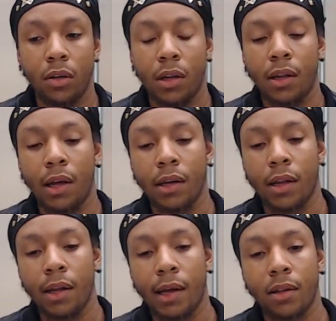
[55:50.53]

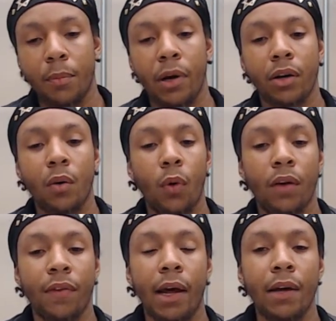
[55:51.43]
like the American way
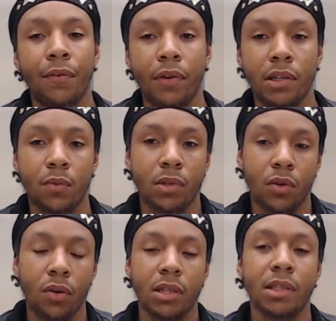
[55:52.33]
of life is what's
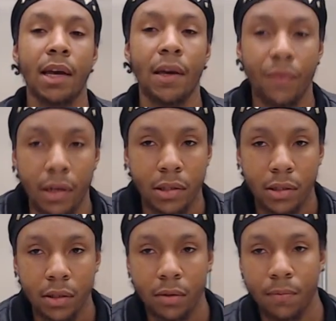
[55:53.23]
going to save us.